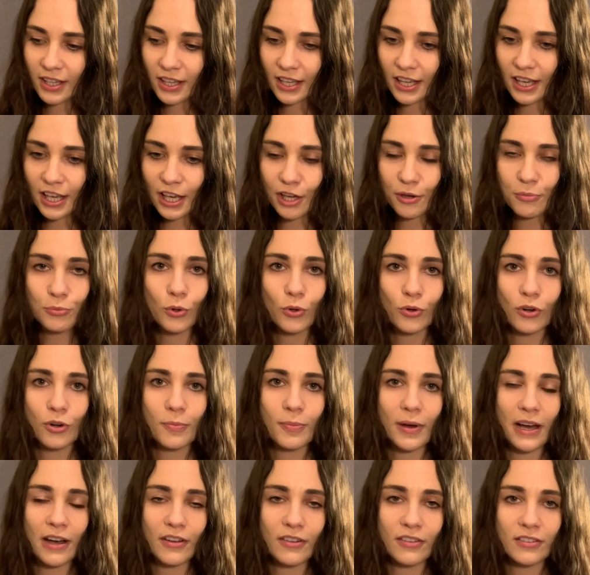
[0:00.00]
hear more
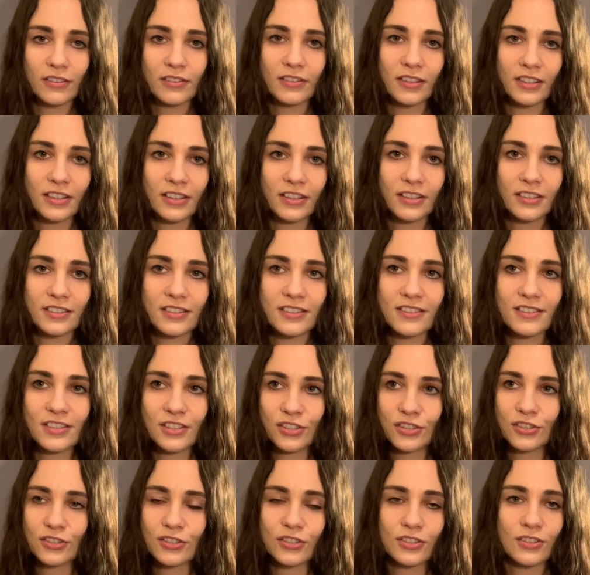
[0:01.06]
about the
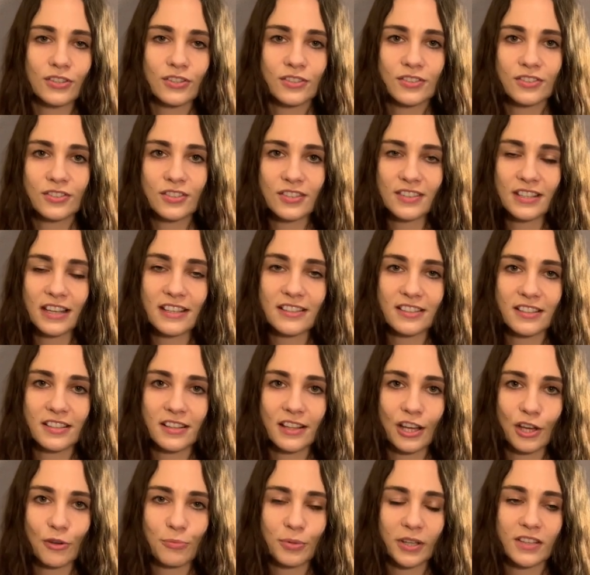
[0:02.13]
decision to set it
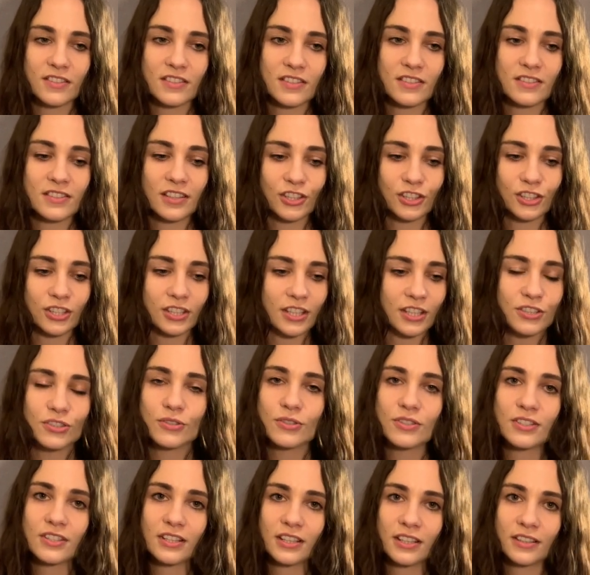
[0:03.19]
there, because it's such an
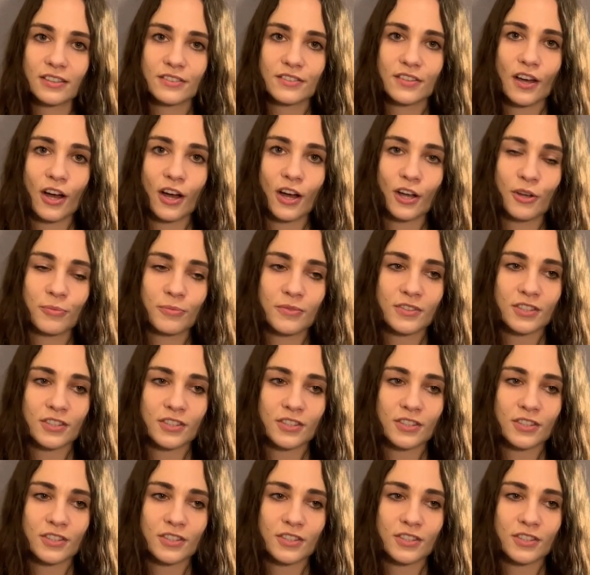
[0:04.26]
interesting time,